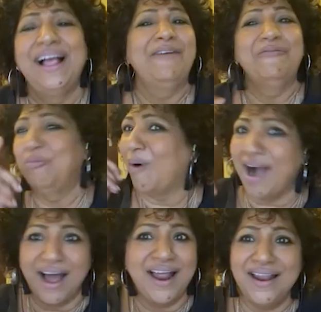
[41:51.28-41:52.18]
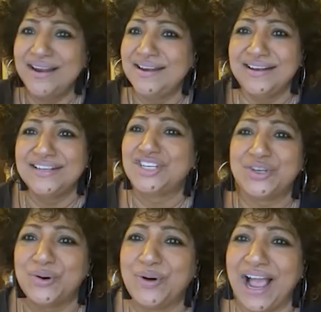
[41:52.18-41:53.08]

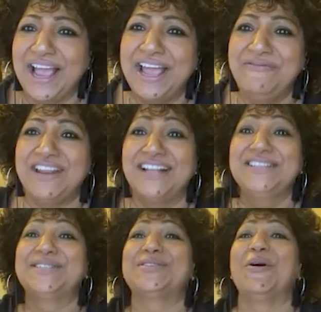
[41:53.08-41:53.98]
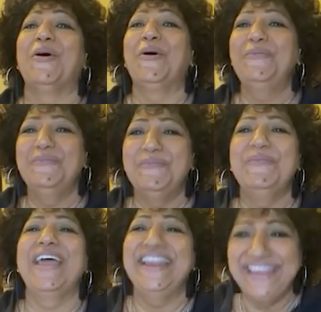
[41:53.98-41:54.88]
I have done so
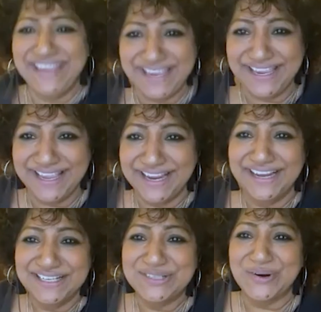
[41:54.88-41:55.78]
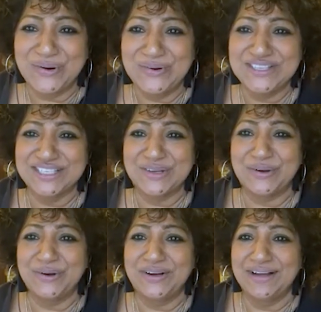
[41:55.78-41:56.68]
many shows, you
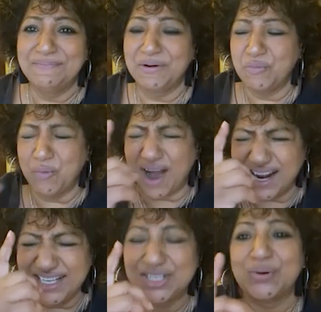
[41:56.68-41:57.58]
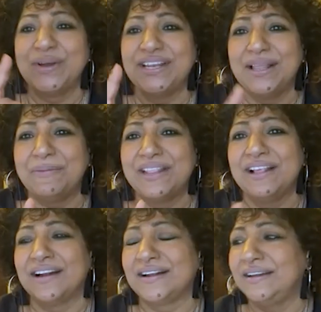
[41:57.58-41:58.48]
know. One show in
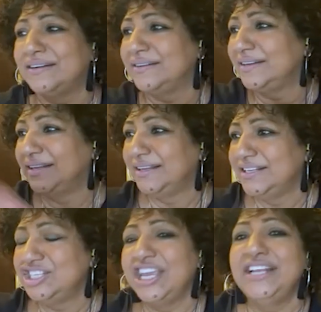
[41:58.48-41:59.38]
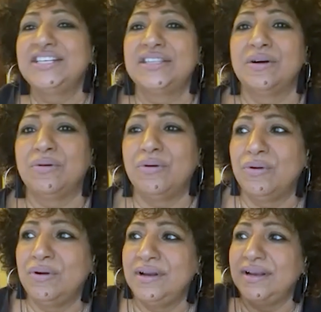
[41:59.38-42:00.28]
Nabadanatla changed the
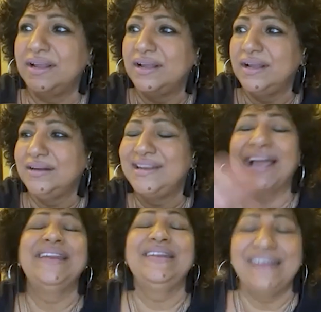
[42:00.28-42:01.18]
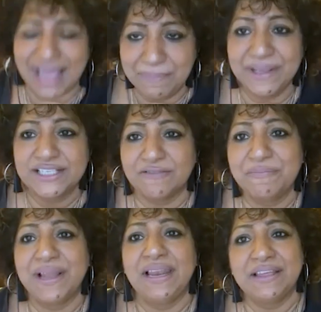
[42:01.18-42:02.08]
whole dynamics of
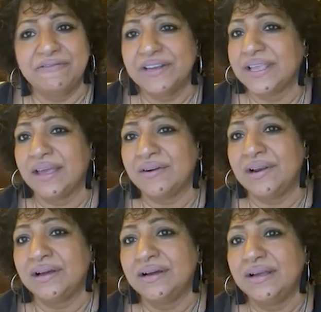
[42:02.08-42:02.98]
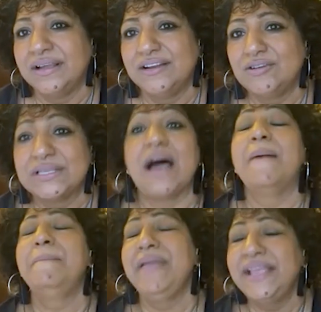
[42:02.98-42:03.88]
my life in Kerala. It was
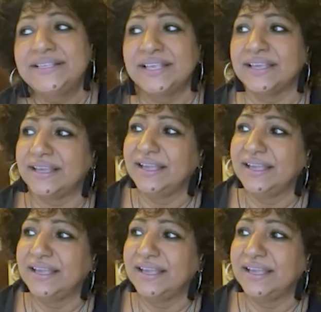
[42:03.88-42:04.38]
amazing.